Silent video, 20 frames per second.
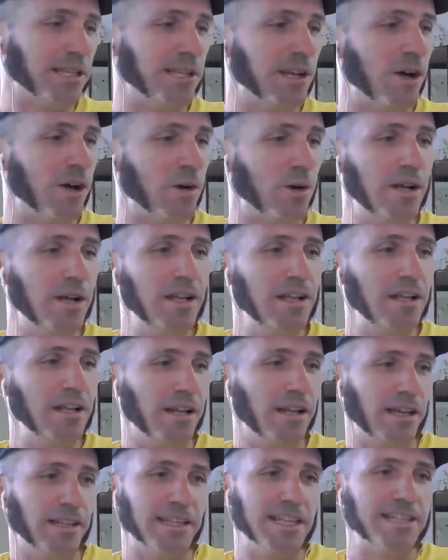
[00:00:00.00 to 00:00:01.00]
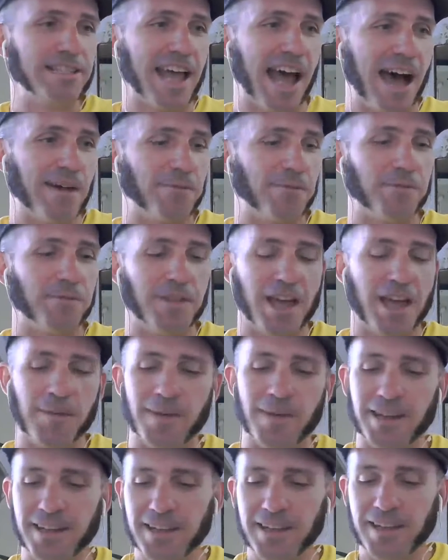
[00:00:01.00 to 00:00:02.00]
know at least half of them,
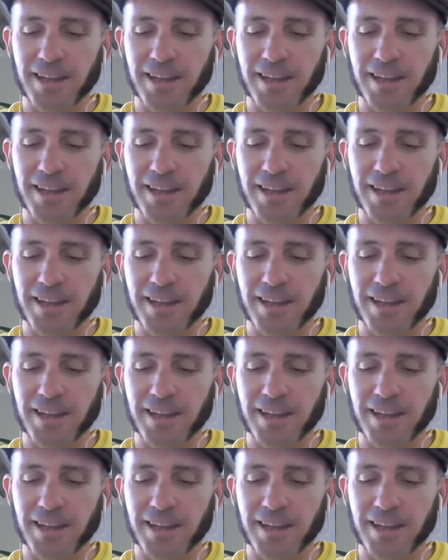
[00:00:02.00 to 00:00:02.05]
and